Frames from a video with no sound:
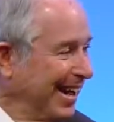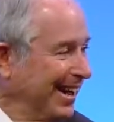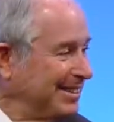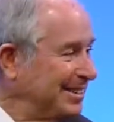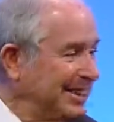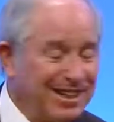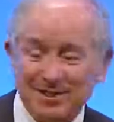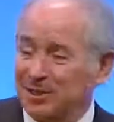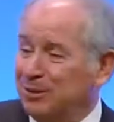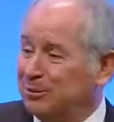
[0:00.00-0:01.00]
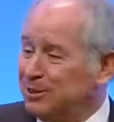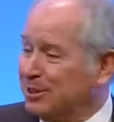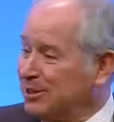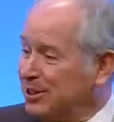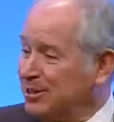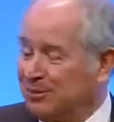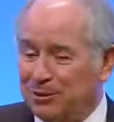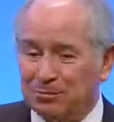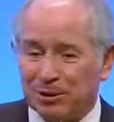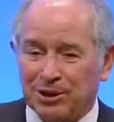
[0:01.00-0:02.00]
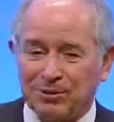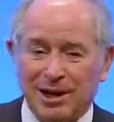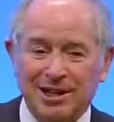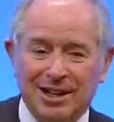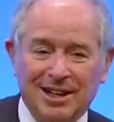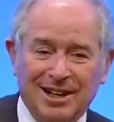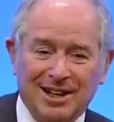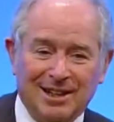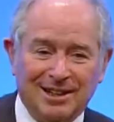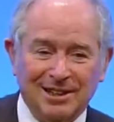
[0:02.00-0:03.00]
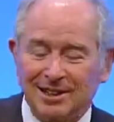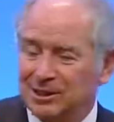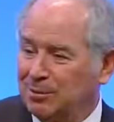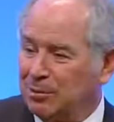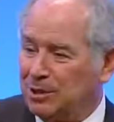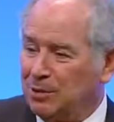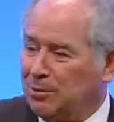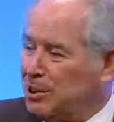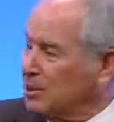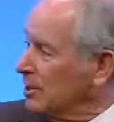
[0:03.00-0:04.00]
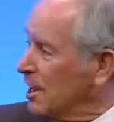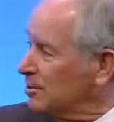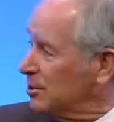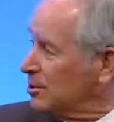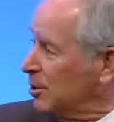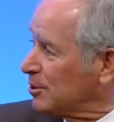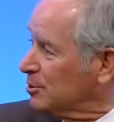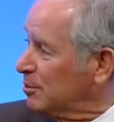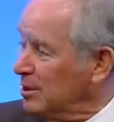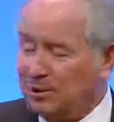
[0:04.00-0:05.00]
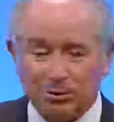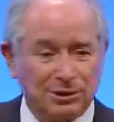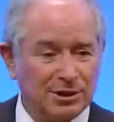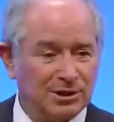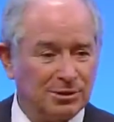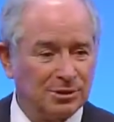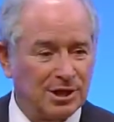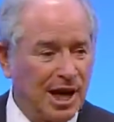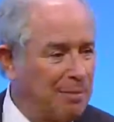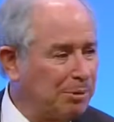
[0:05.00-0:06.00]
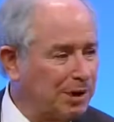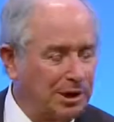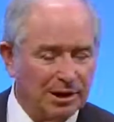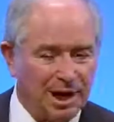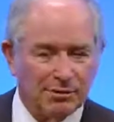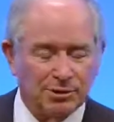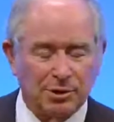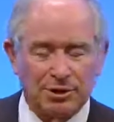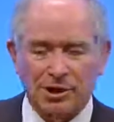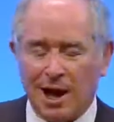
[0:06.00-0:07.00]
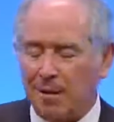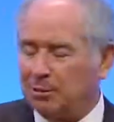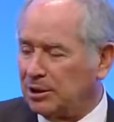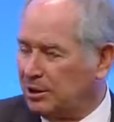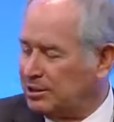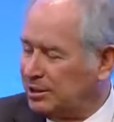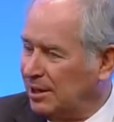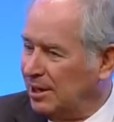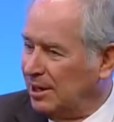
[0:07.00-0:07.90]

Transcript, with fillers: I said, I don't know, it's just in the phone book, right? He said, but nobody's allowed to talk to me who's an applicant. I don't talk to applicants.